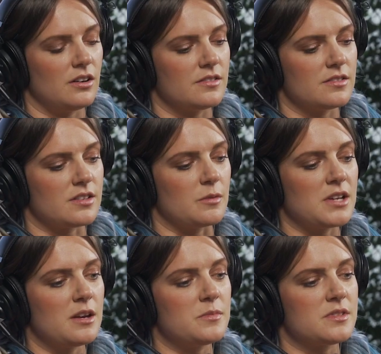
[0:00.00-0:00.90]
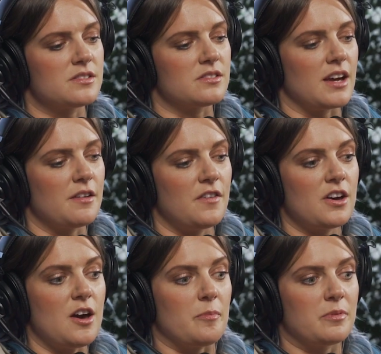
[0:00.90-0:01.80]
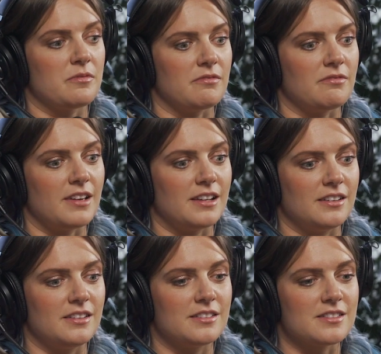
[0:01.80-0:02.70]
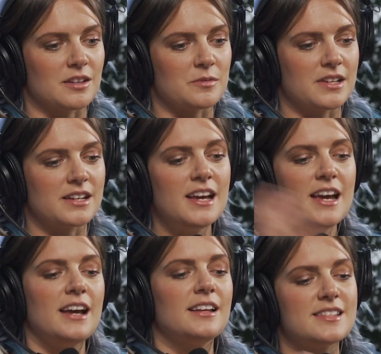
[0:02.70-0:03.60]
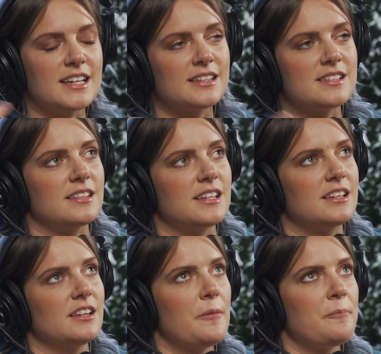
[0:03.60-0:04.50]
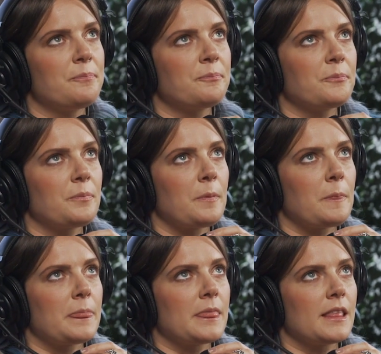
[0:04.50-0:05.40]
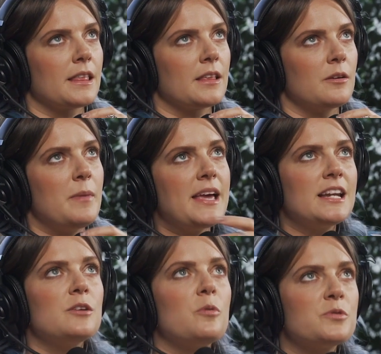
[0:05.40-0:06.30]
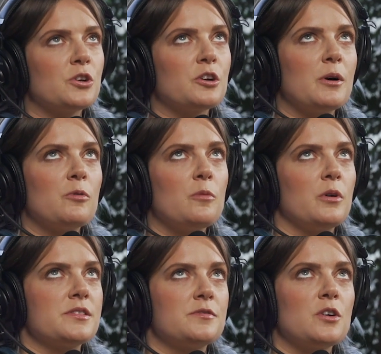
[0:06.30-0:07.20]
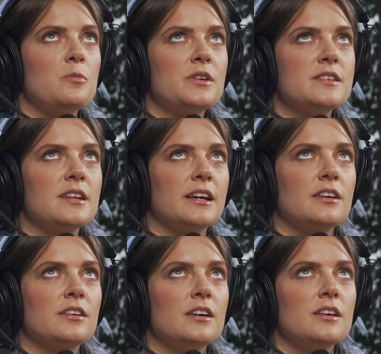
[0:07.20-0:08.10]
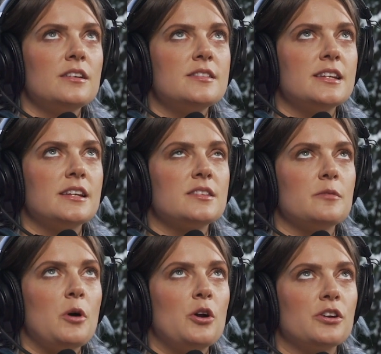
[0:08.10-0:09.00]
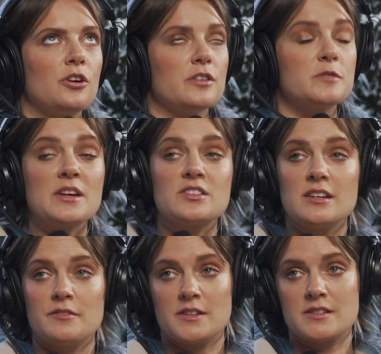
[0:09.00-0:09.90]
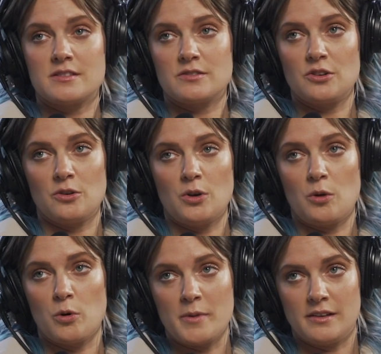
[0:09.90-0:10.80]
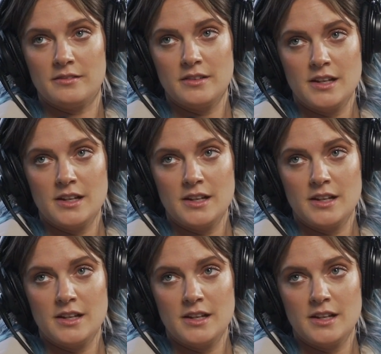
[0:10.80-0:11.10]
sometimes I fuck up. And it's like this. I think mainly when we talk about role models, if someone is like seen as a party girl, especially if it's, a woman,